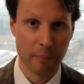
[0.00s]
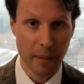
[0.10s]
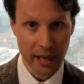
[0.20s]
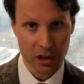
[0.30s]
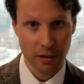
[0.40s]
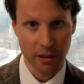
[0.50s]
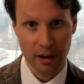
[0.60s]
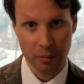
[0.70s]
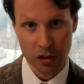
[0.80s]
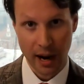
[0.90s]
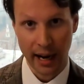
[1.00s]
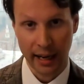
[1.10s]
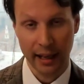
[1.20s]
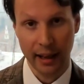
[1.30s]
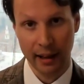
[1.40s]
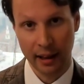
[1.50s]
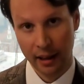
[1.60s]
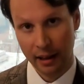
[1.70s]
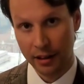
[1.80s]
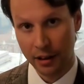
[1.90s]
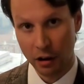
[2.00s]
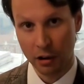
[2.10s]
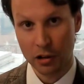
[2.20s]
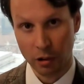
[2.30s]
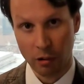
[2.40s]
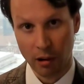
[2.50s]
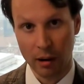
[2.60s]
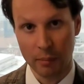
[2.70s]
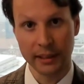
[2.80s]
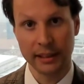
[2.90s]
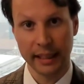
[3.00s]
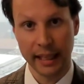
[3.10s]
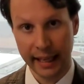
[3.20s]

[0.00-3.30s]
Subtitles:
Make sure that I'm tracking the notice requirements